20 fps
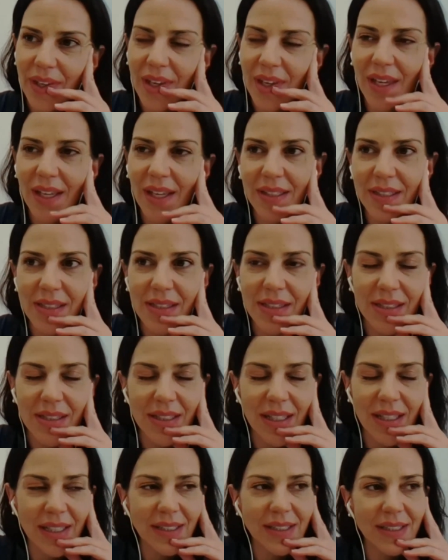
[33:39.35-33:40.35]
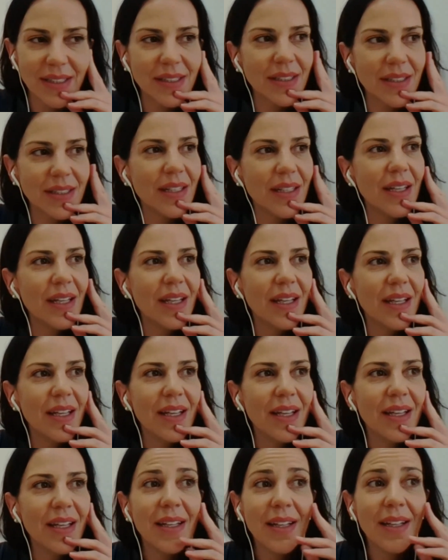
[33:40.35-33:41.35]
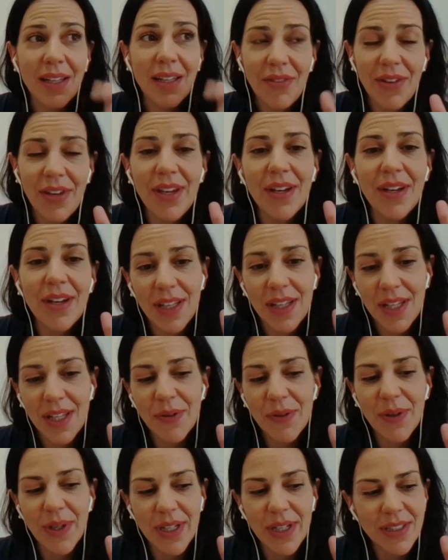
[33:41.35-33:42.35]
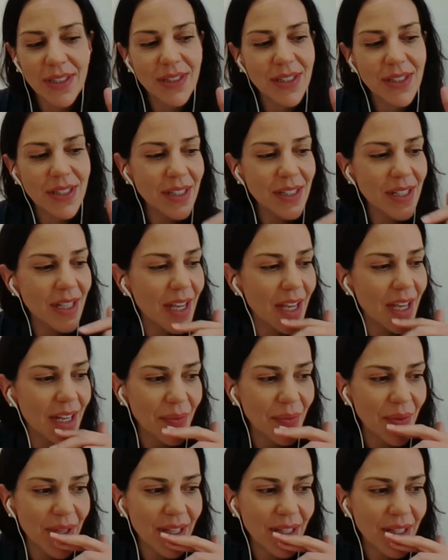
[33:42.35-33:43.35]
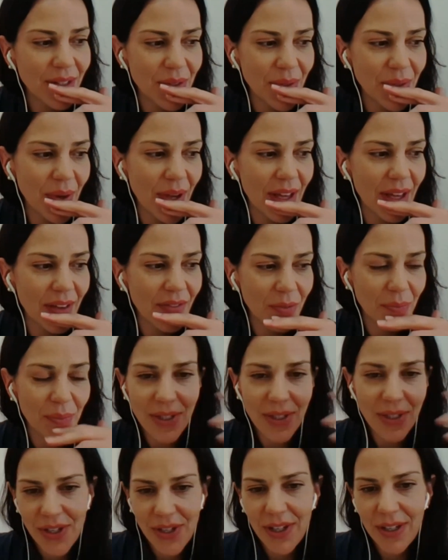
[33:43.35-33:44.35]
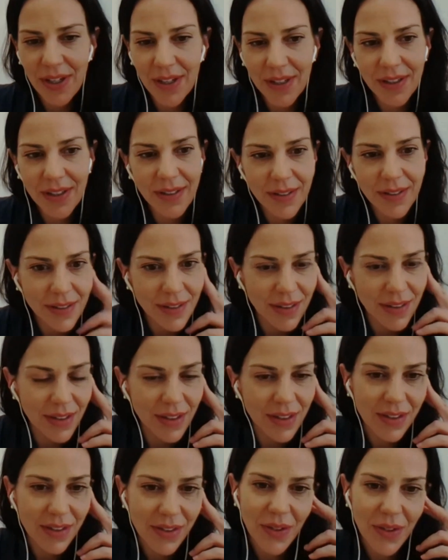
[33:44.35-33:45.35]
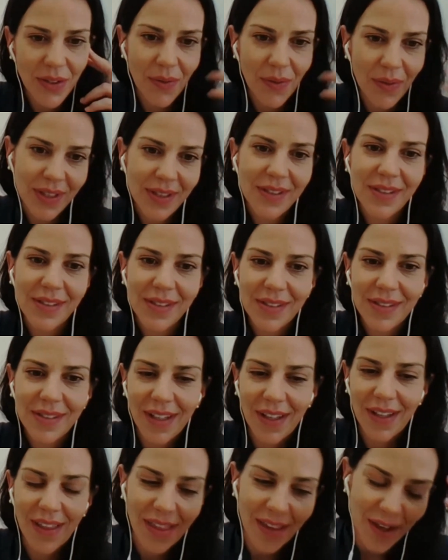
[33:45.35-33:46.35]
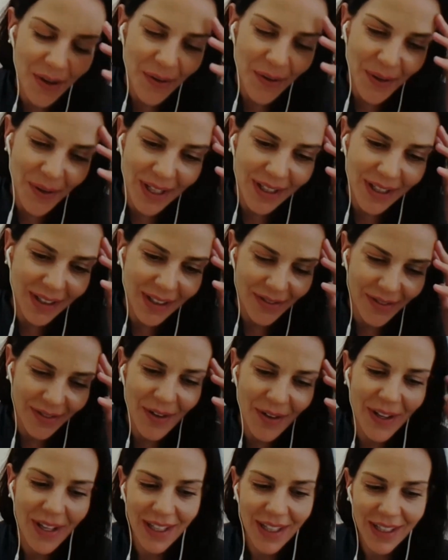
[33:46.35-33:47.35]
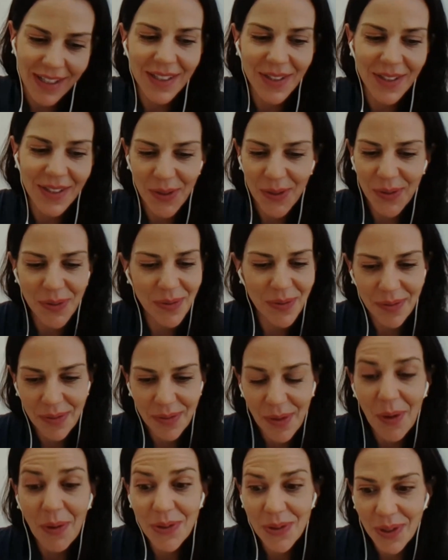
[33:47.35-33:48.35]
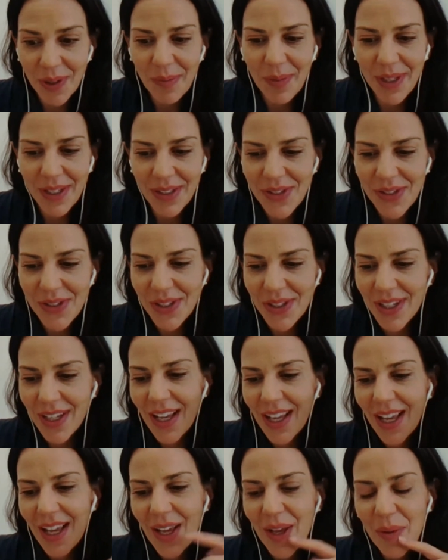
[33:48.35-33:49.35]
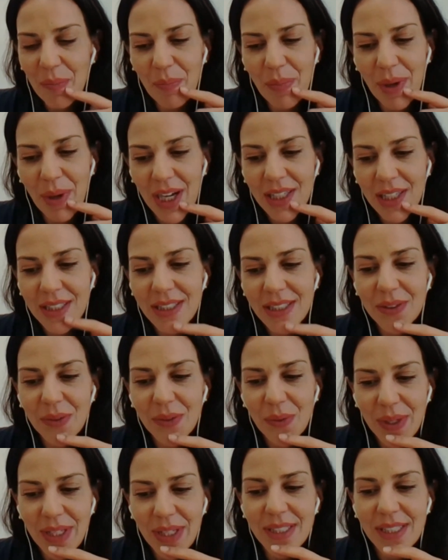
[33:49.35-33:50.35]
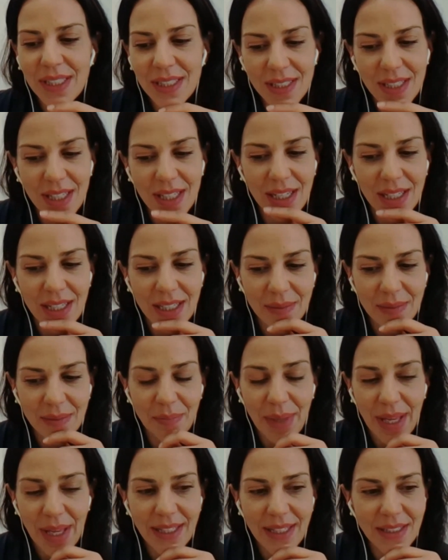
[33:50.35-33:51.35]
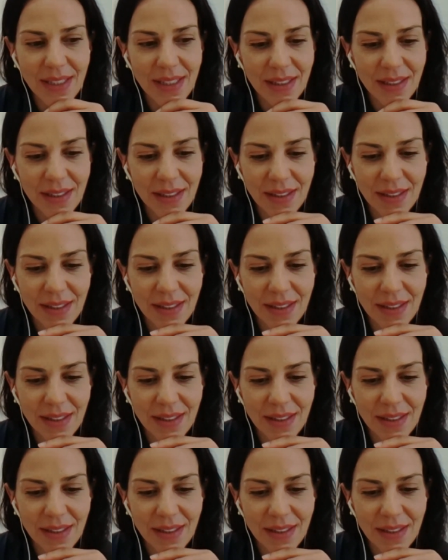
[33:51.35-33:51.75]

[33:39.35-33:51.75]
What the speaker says: kids that live here in Rio Grande, and we do have a beach here. So it's, in theory, very easy to go to the beach. But we did met